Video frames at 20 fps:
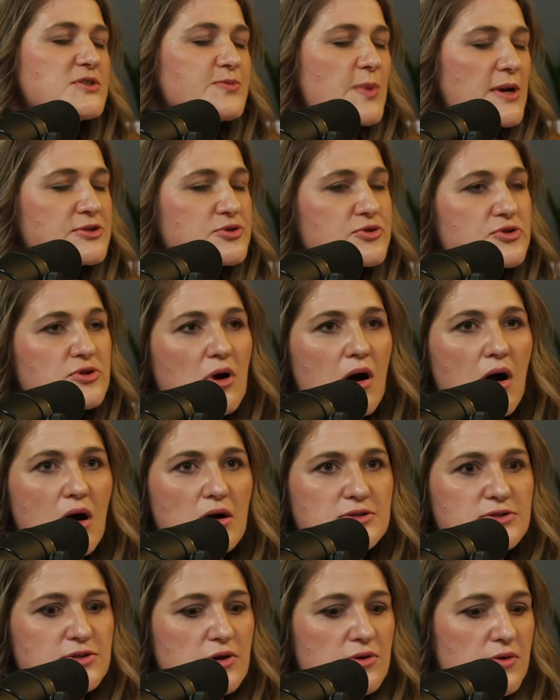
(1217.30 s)
Sponsors are
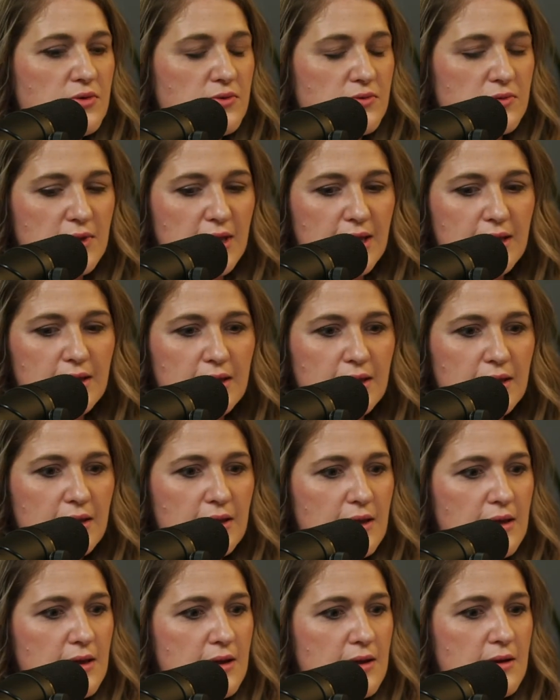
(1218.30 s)
also
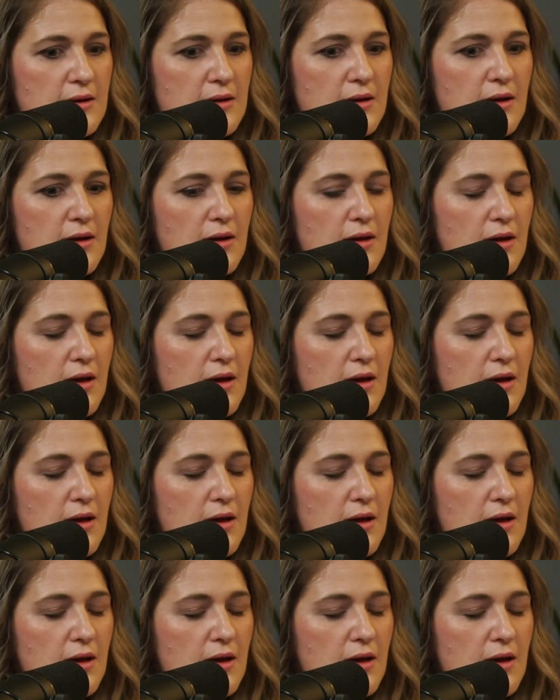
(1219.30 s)
key in